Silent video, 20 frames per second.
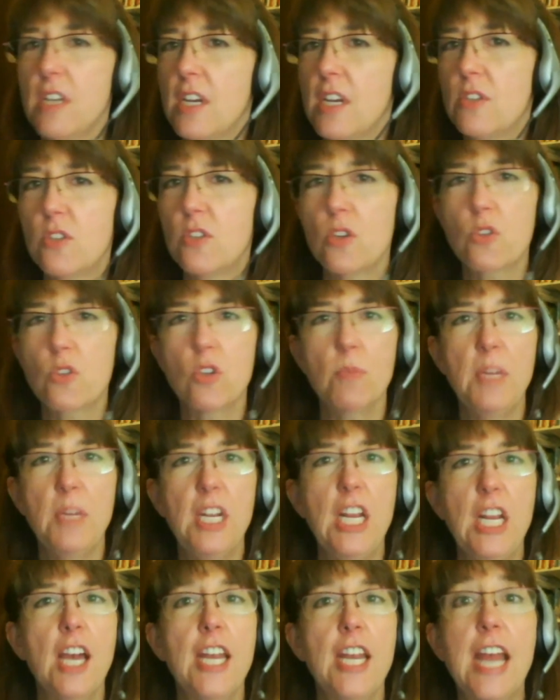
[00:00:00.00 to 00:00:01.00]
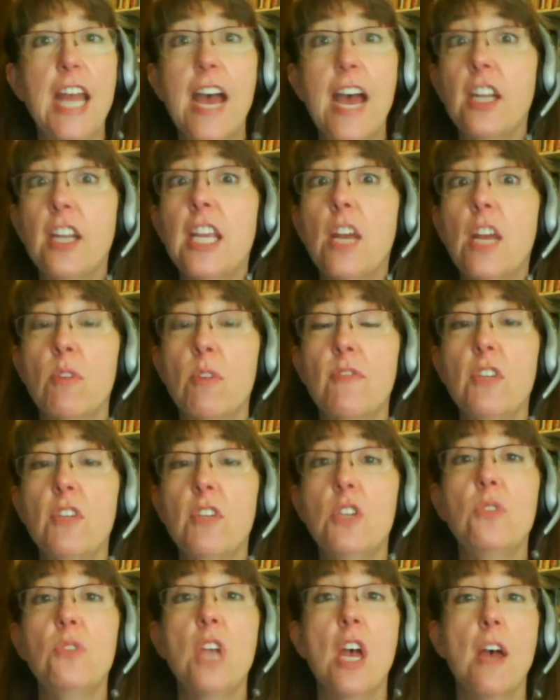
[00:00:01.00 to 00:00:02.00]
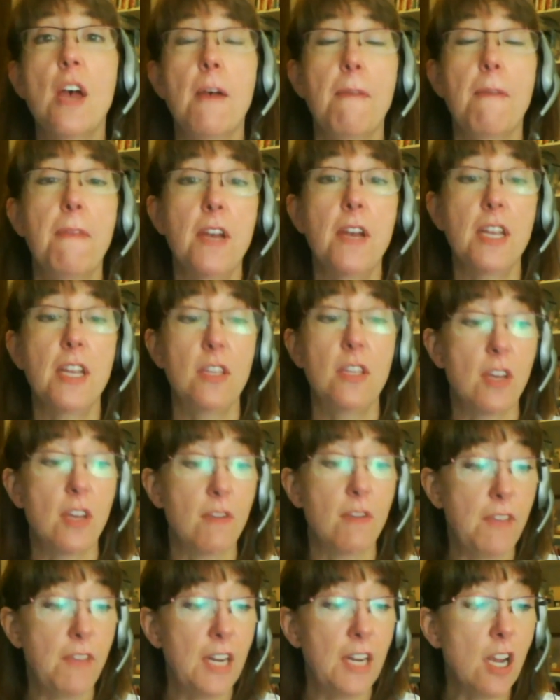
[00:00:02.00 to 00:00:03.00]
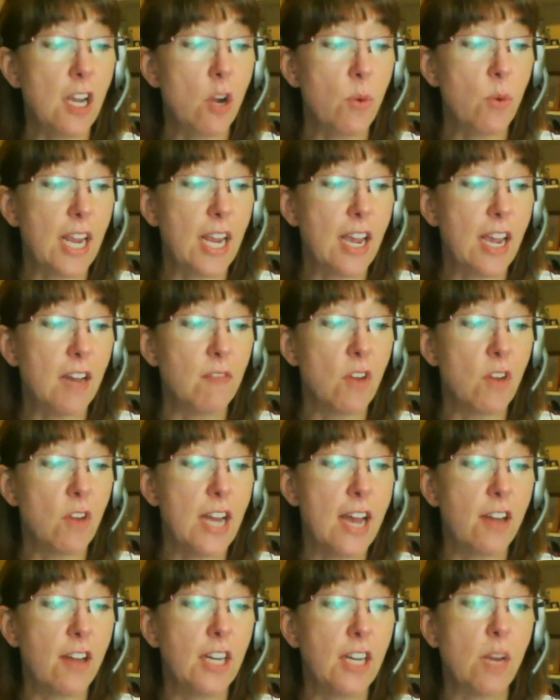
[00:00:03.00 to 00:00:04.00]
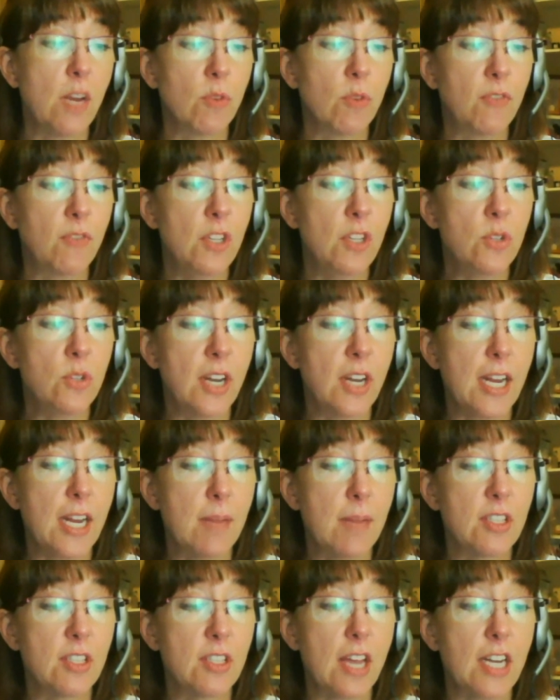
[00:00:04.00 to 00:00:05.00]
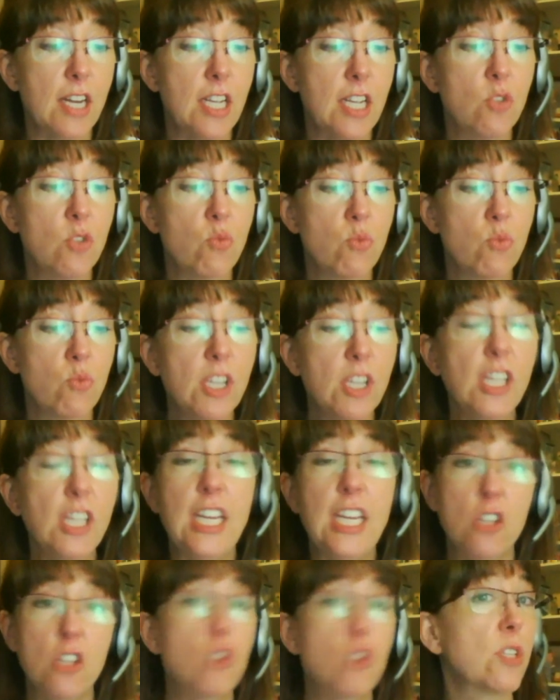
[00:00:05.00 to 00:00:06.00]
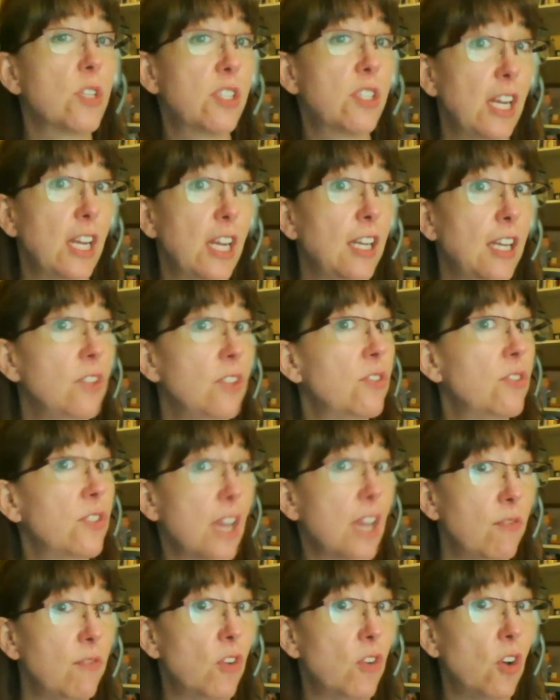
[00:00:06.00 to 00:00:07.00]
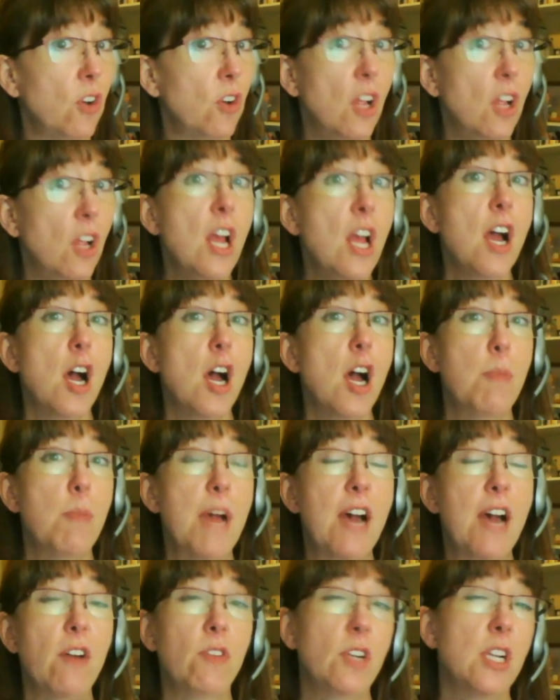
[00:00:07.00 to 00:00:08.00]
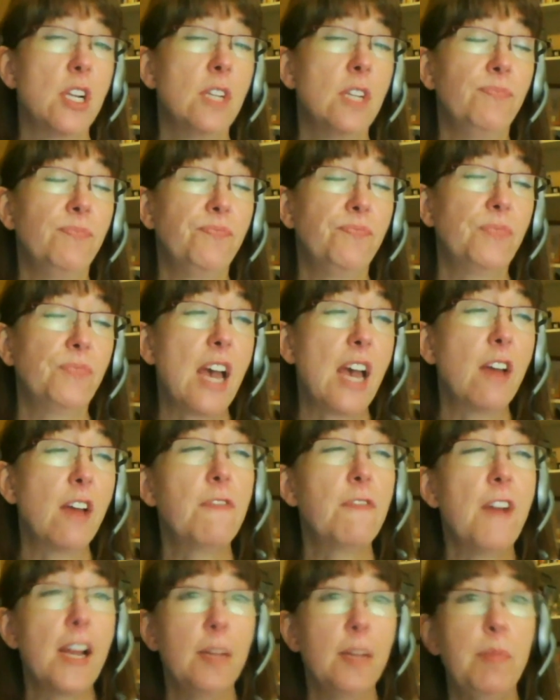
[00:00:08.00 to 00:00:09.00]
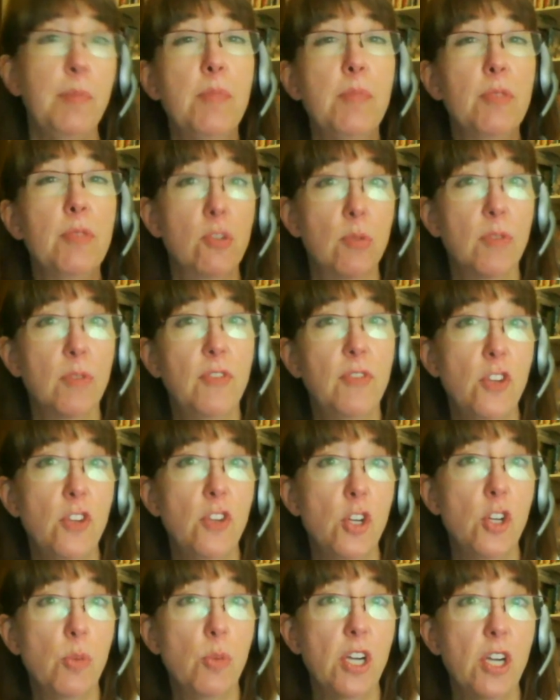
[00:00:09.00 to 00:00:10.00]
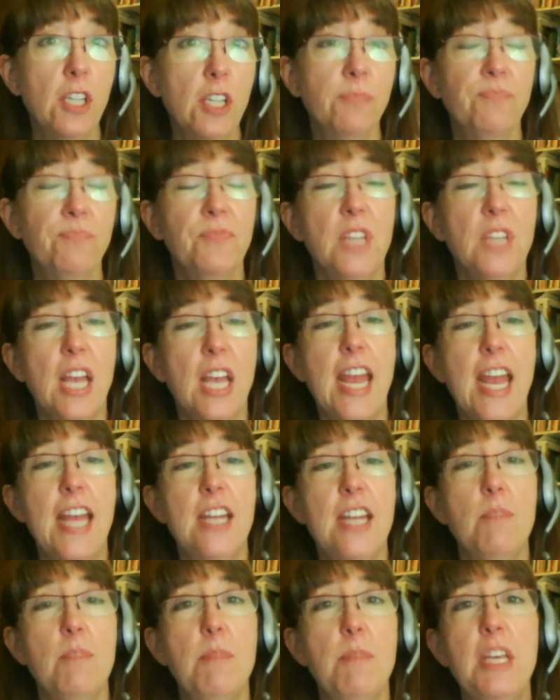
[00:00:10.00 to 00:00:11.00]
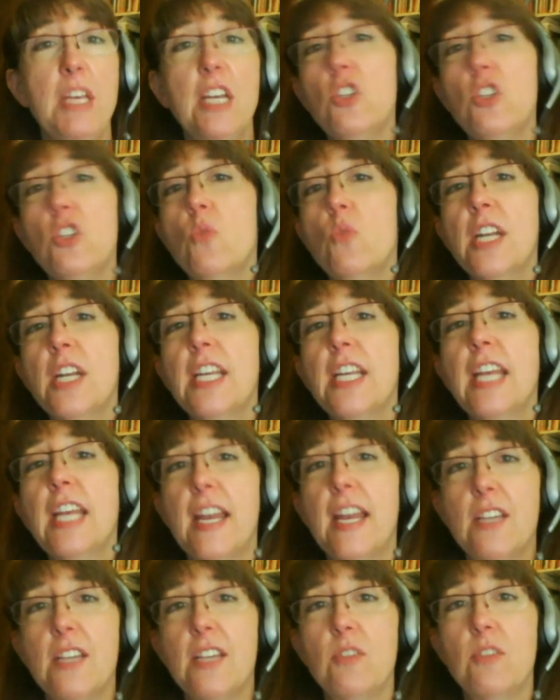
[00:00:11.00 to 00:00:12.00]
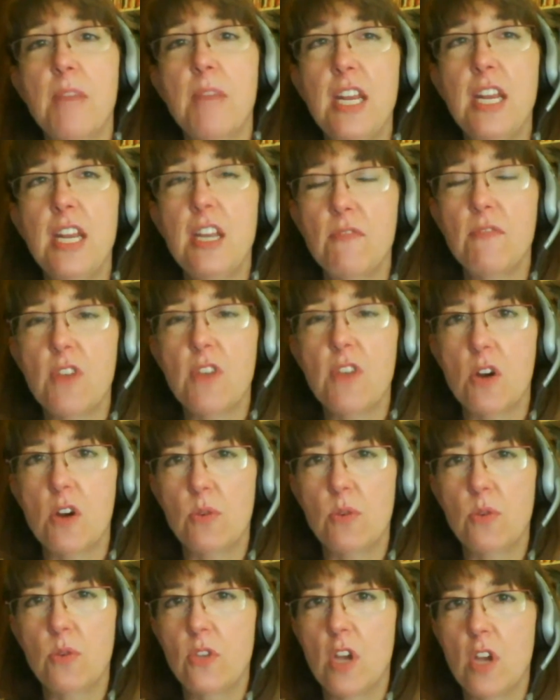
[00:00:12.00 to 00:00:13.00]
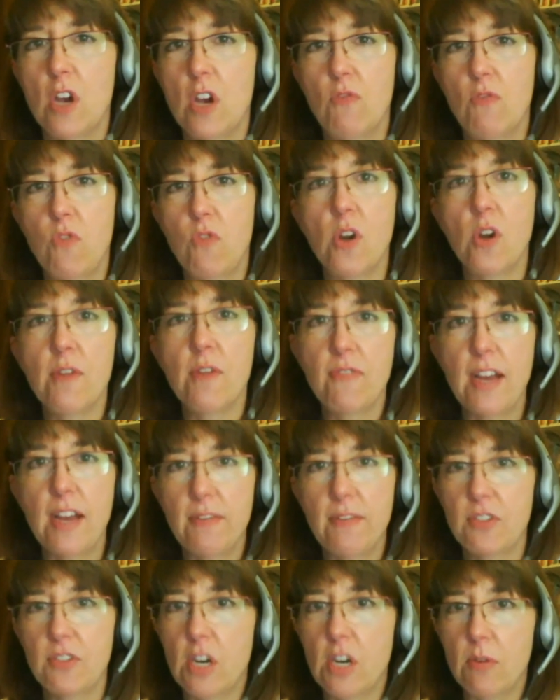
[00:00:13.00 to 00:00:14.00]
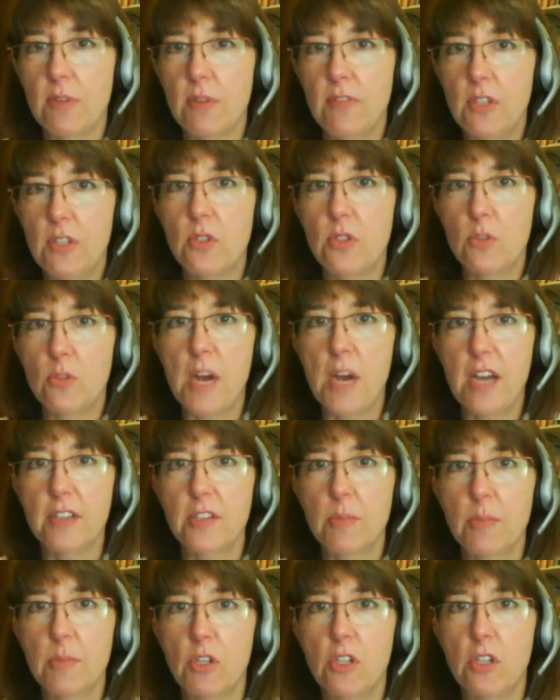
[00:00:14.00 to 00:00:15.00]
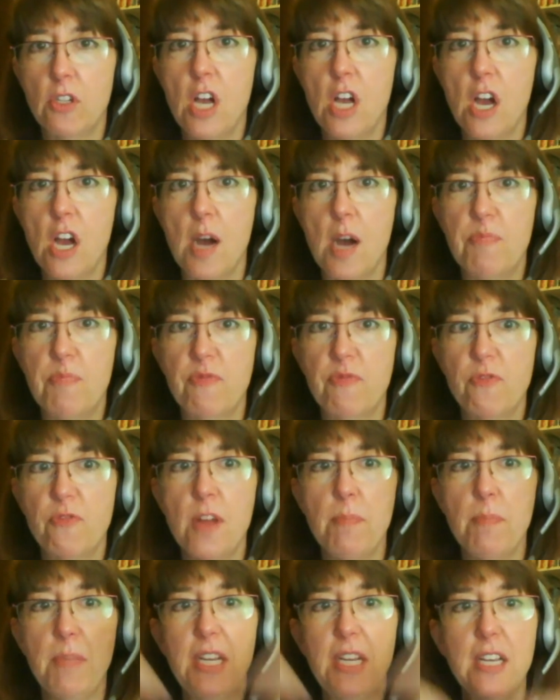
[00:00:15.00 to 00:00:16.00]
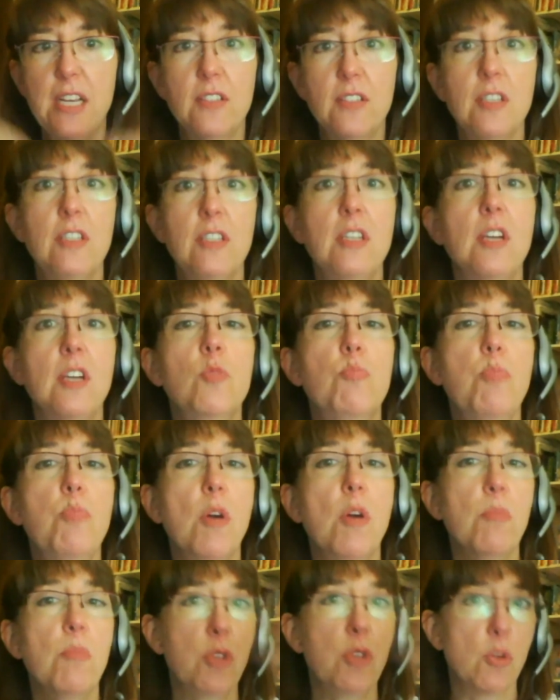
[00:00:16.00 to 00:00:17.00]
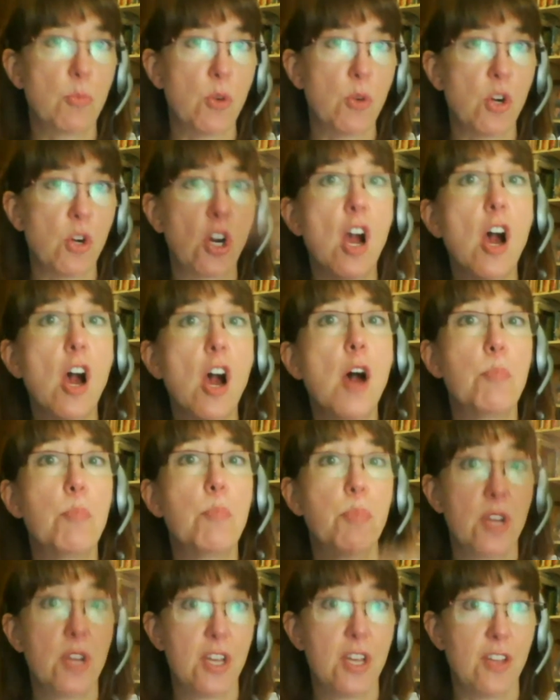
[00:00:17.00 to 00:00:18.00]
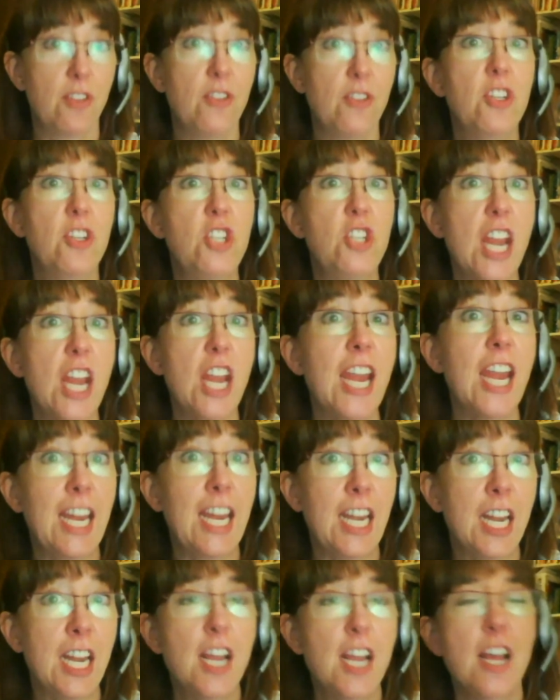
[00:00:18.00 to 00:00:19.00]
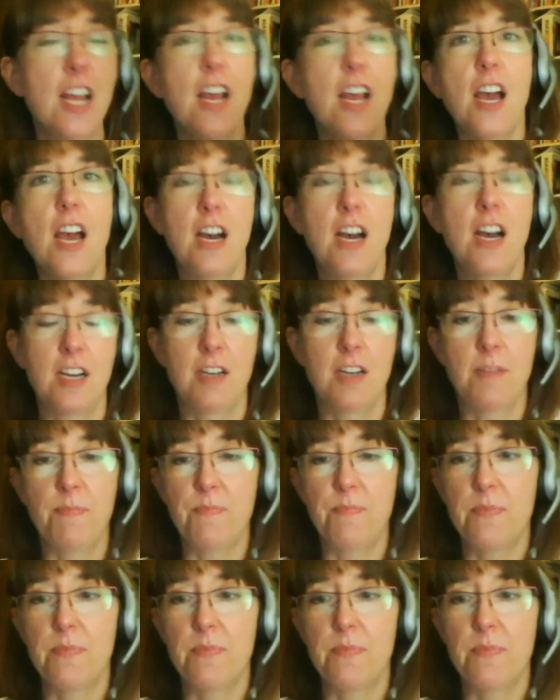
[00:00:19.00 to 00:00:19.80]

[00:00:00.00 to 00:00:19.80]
social media and how to get reviews. The video we have on how to get reviews on Amazon is really interesting and insightful about how to find people to review your book. And because you want to get as many of those 4 and 5 star reviews as possible up front, because it does bump your book up the chain, um,